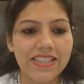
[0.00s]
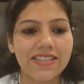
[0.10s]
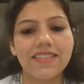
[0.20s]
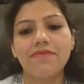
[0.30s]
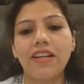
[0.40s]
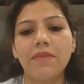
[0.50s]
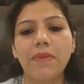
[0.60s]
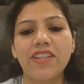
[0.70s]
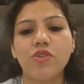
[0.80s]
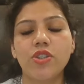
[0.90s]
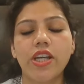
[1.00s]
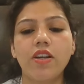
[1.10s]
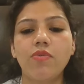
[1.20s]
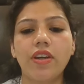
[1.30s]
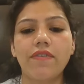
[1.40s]
Welcome back to our
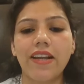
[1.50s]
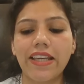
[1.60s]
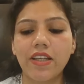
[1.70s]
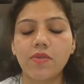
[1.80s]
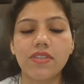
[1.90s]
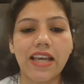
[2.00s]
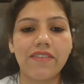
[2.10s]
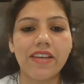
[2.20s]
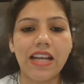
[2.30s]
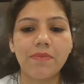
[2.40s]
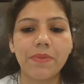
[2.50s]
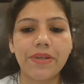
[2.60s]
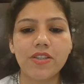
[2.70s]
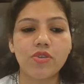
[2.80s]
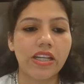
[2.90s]
channel. We are flying crews and we help
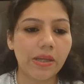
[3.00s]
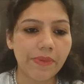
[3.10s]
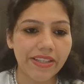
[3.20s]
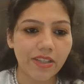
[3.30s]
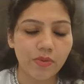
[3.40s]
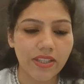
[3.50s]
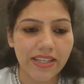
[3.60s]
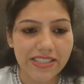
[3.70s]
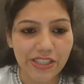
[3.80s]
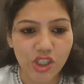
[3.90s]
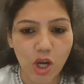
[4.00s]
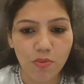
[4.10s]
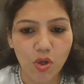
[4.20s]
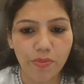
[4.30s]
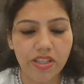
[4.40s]
people to get updated with the recent
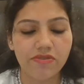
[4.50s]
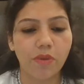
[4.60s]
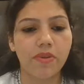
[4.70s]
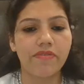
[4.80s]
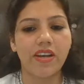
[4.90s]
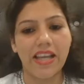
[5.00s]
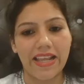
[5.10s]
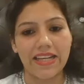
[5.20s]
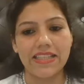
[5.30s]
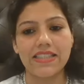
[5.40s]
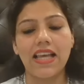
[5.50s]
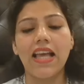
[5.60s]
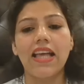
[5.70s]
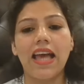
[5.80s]
job openings from different airlines.